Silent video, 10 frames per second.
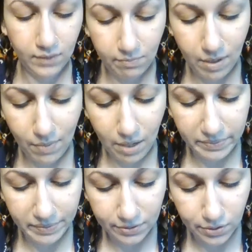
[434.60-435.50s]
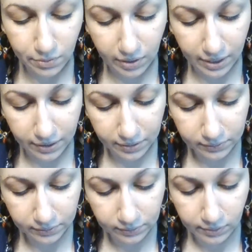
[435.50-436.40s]
My bobby pins are black.
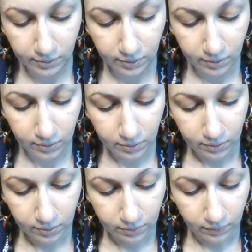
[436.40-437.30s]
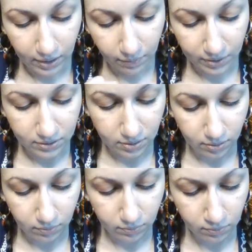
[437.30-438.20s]
Like my soul.